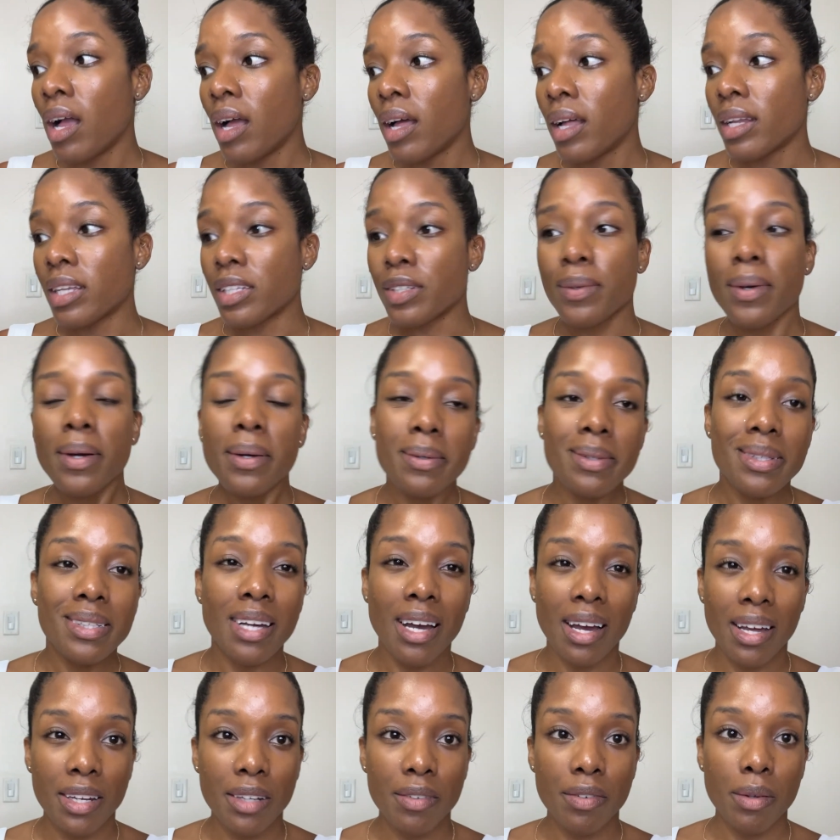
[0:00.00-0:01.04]
That's why it was
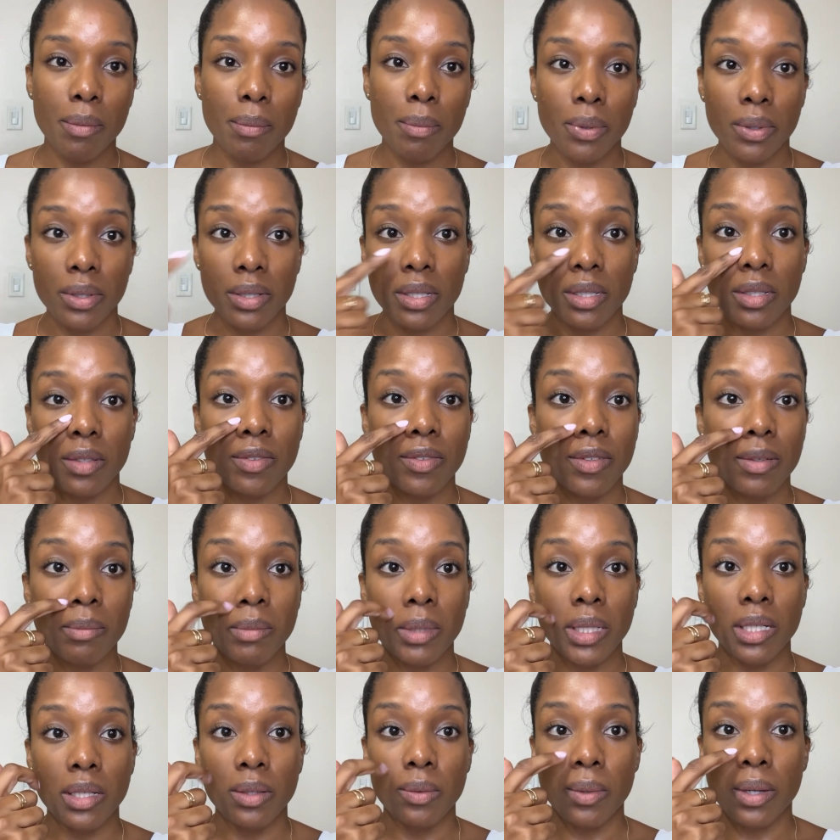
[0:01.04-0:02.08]
kind of important for
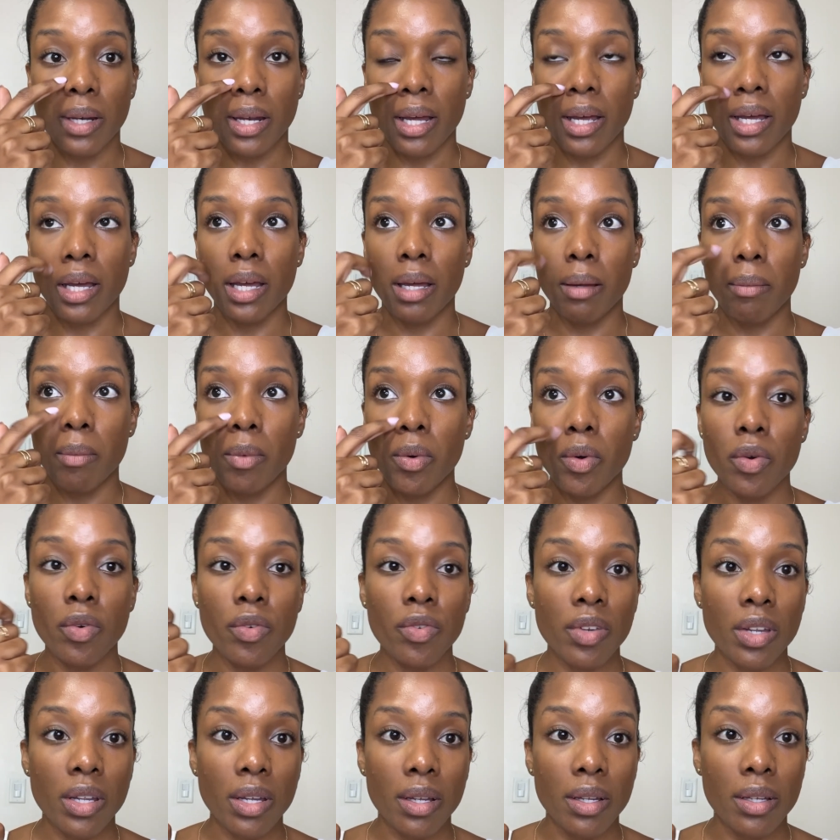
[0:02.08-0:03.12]
me when I moved
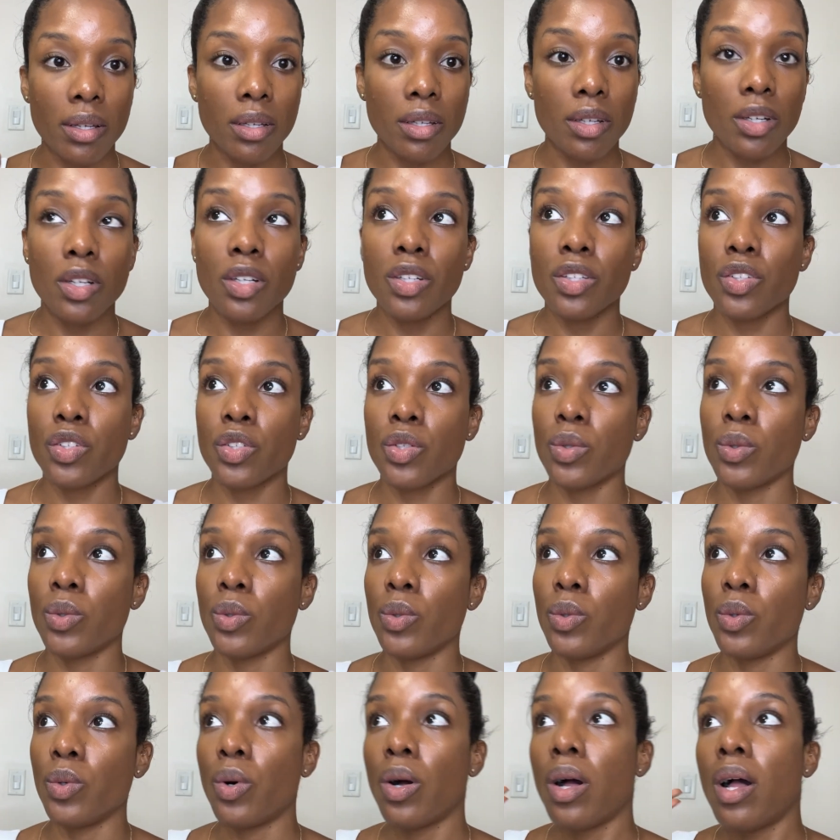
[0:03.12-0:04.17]
in
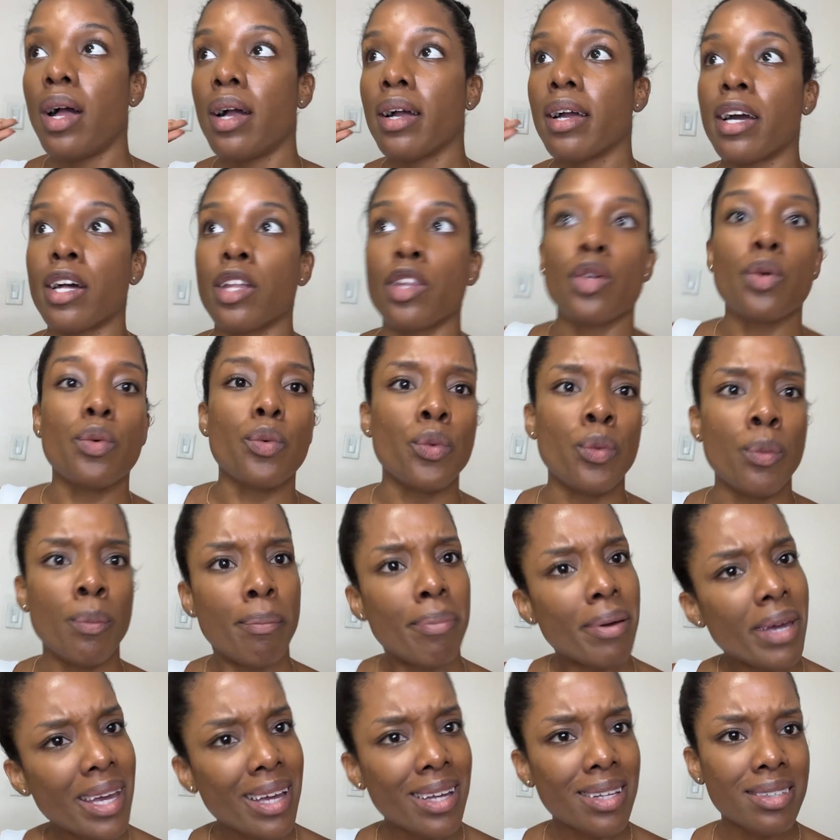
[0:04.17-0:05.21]
to get the room
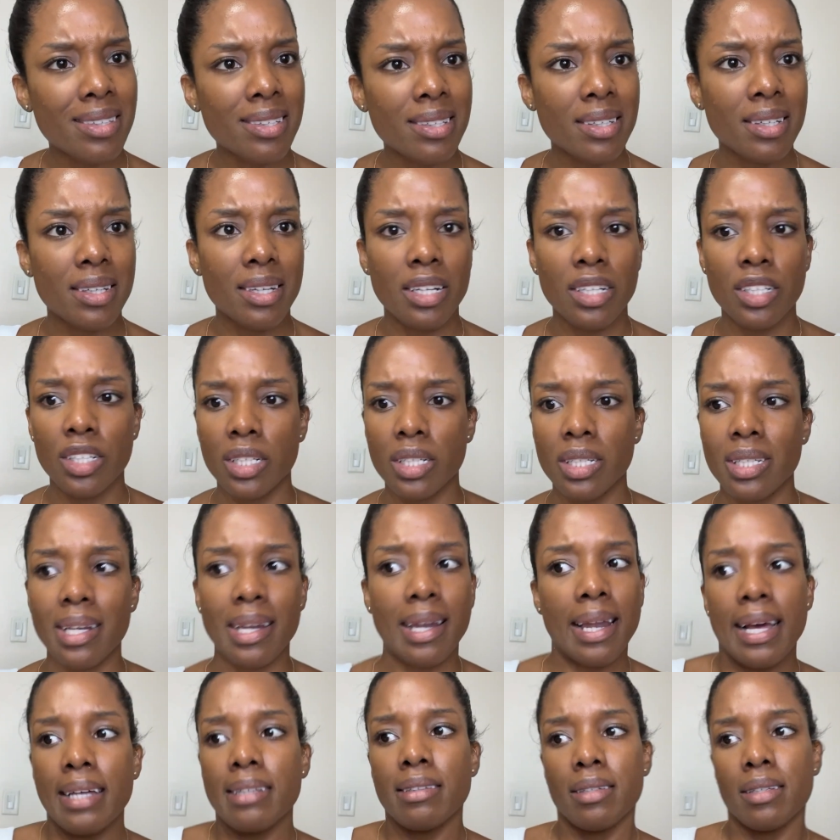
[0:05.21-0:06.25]
painted and just
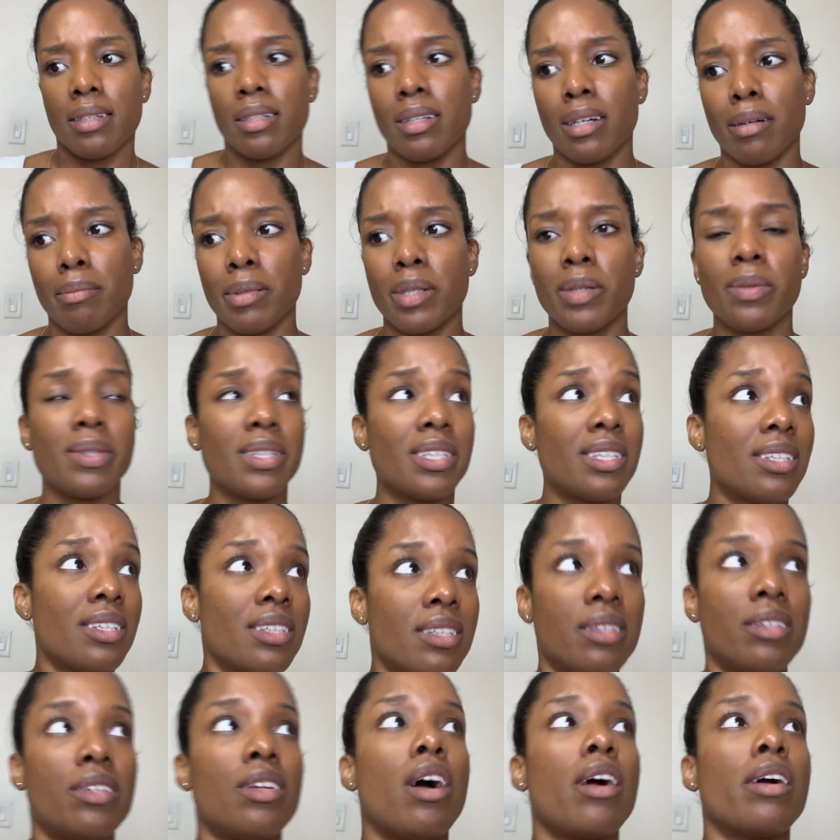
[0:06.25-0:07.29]
lighten it up. It was this
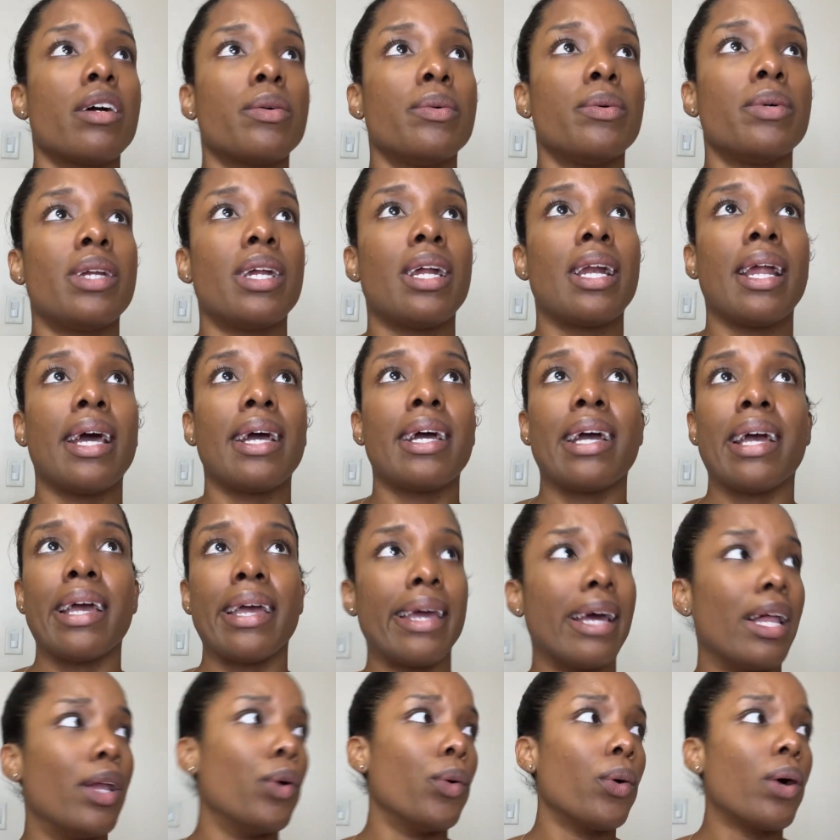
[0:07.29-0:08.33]
dark wood and like a
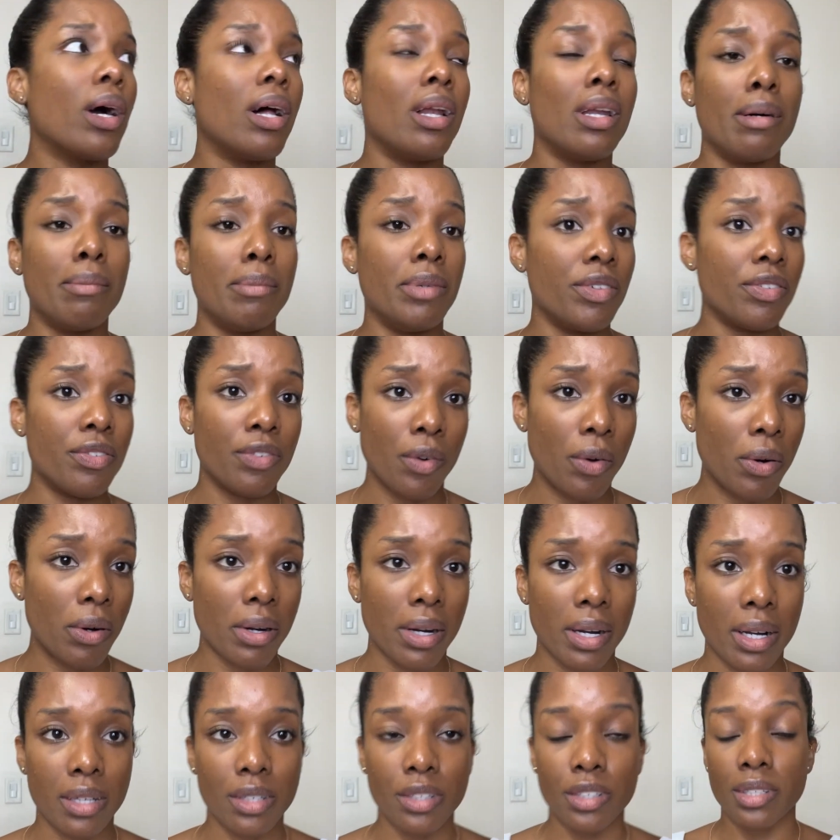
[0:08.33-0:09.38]
yellow color before
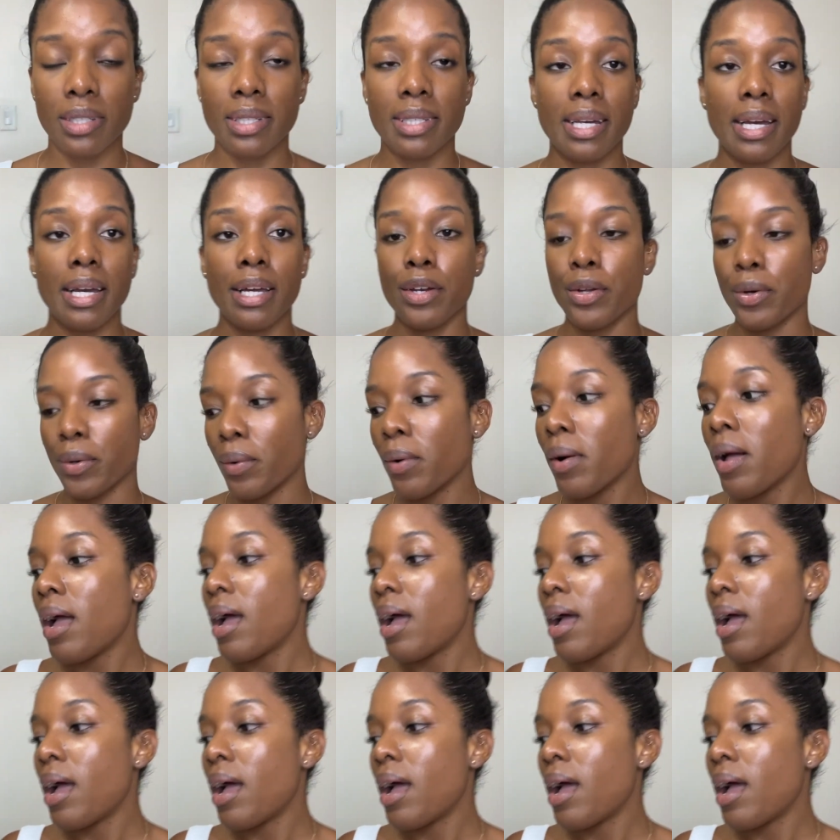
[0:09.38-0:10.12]
and I was just like, no,